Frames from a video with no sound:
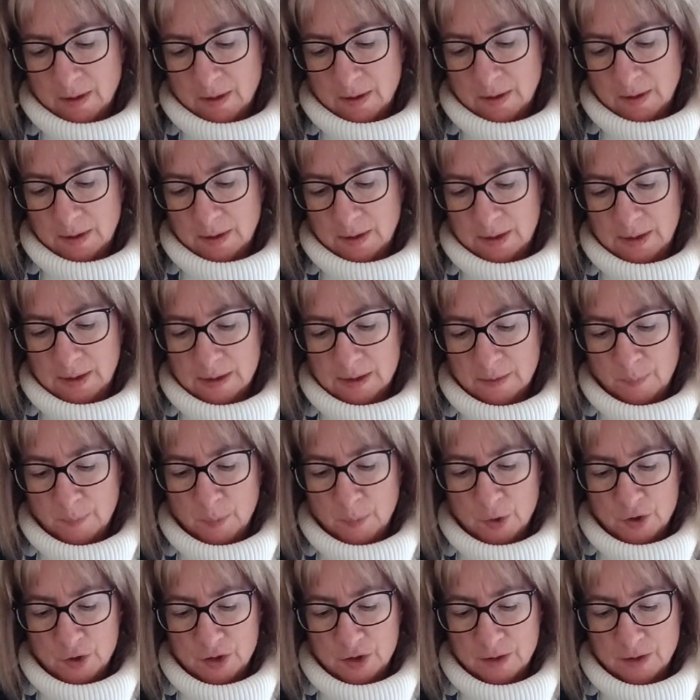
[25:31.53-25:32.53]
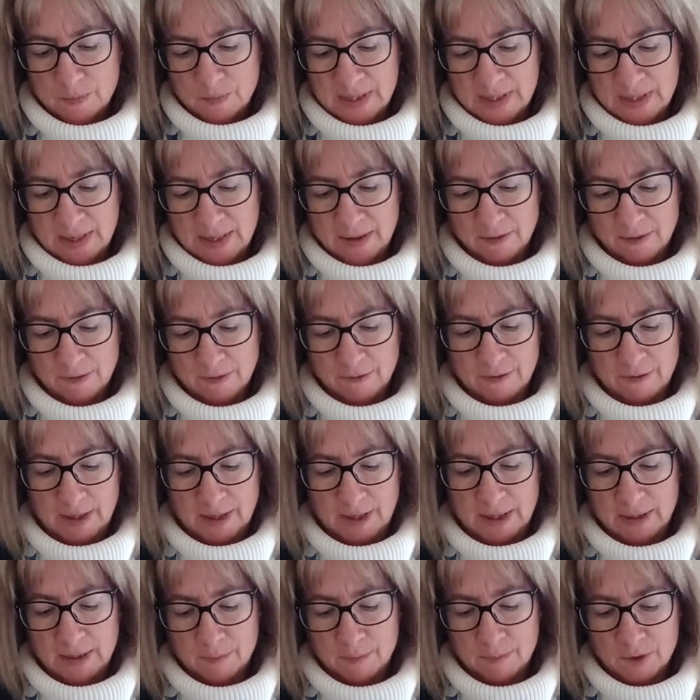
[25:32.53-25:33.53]
I need to push them down flat.
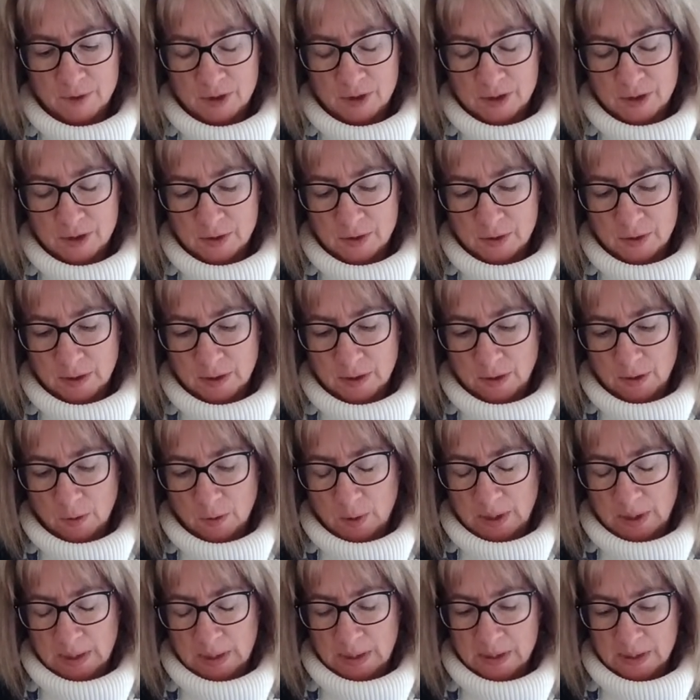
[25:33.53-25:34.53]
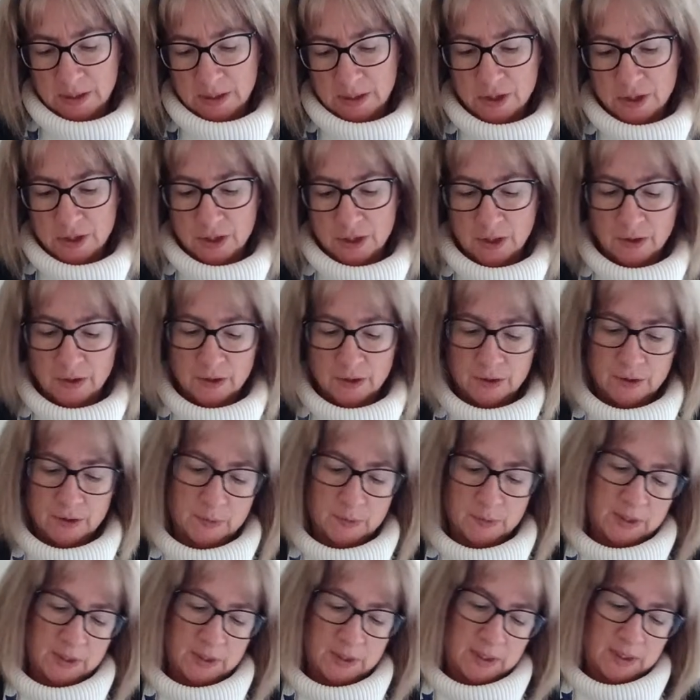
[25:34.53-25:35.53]
I'm just doing it quickly to show you.
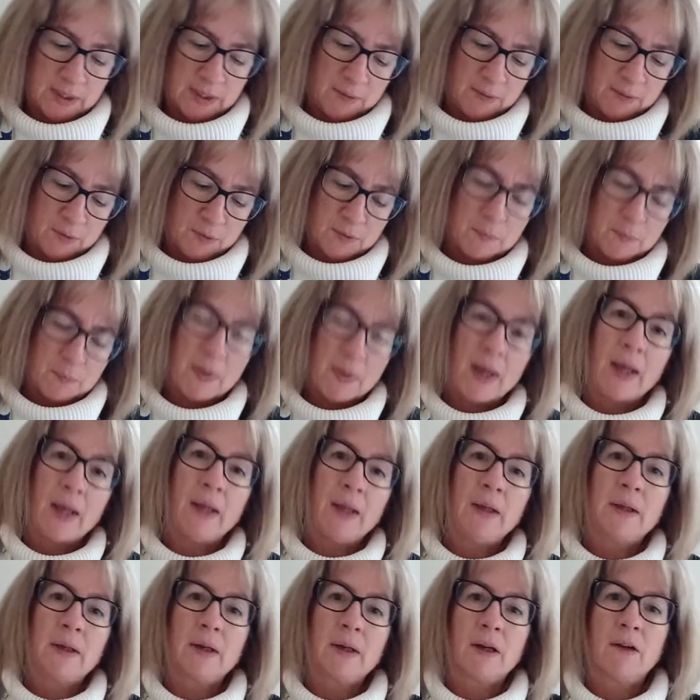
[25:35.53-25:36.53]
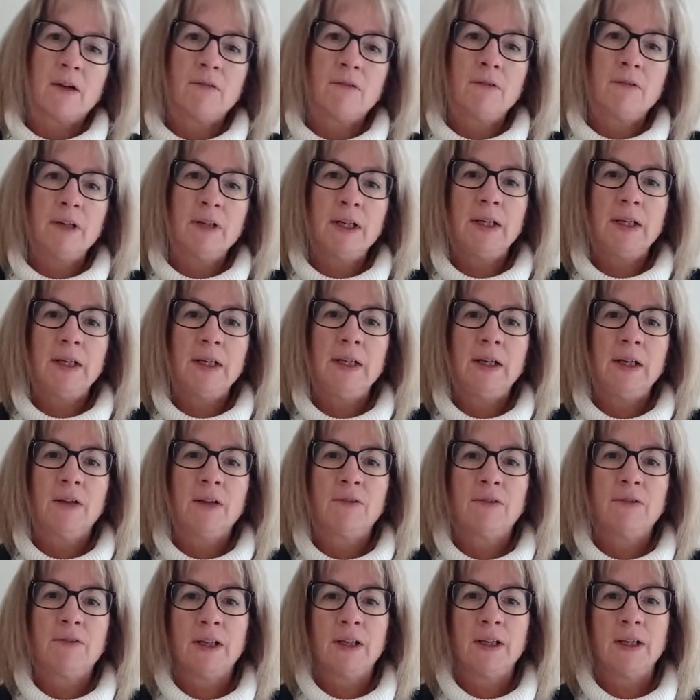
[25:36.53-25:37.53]
They make a really
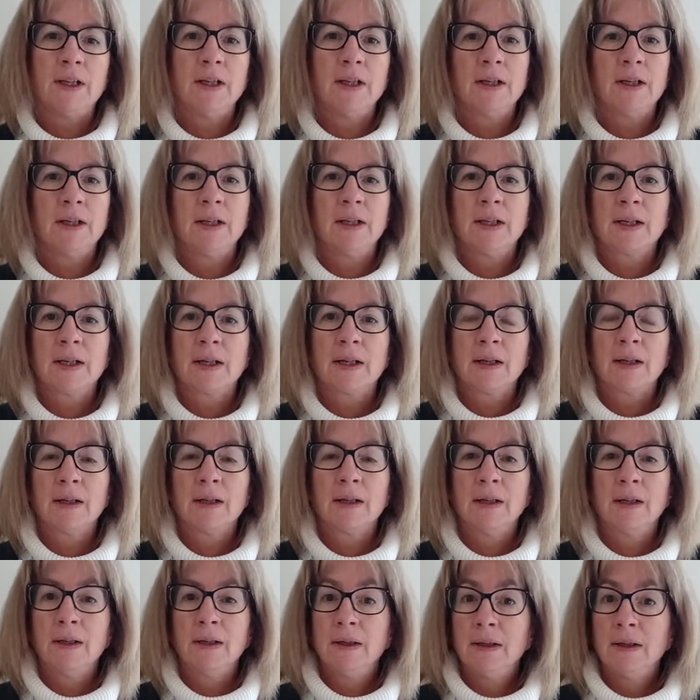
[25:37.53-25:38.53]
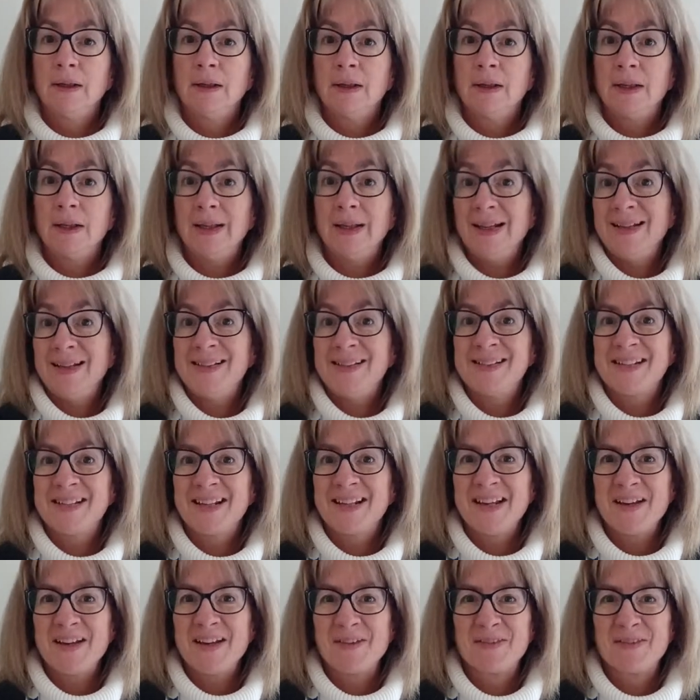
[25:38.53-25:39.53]
lovely little Easter gift.